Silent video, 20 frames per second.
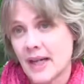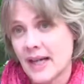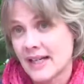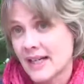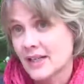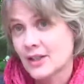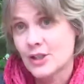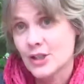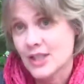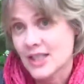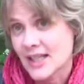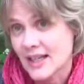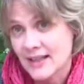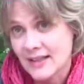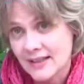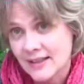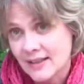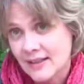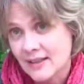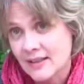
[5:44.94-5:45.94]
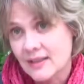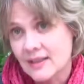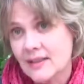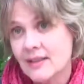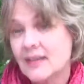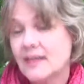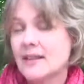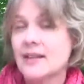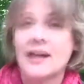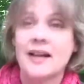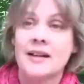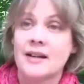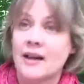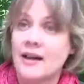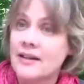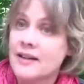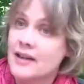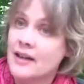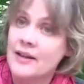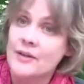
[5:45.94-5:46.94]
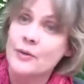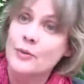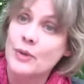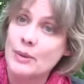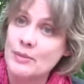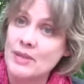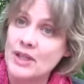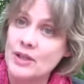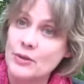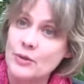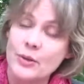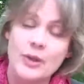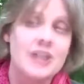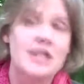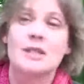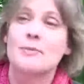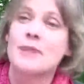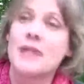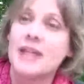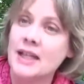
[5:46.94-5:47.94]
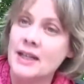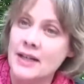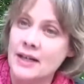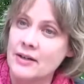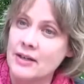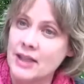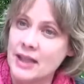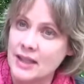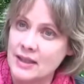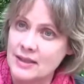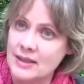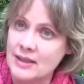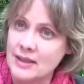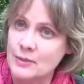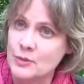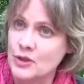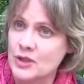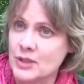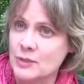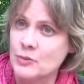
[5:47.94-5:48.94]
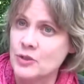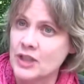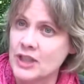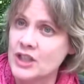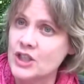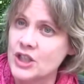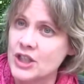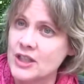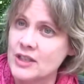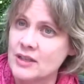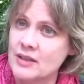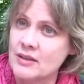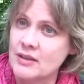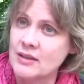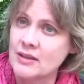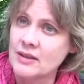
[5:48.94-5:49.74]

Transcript: Ayan Hirsi Ali, and all the other women who are speaking out against the Muslim religion